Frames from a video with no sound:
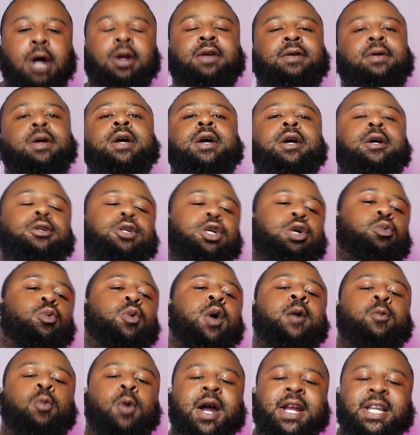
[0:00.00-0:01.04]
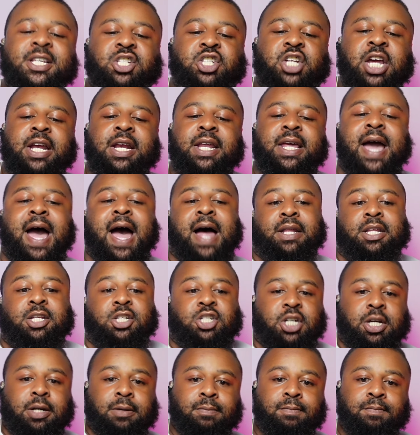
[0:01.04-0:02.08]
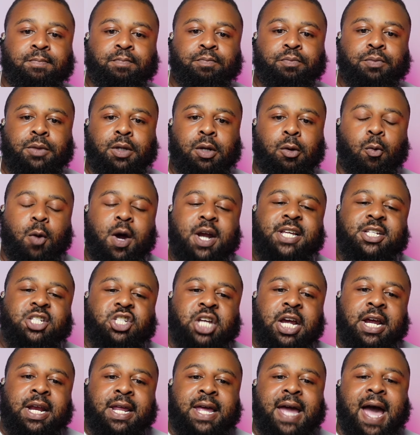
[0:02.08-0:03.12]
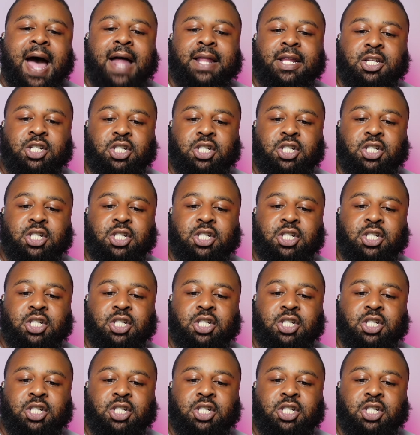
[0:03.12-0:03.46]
You don't even, what is genealogy? Bruh. What is genealogy?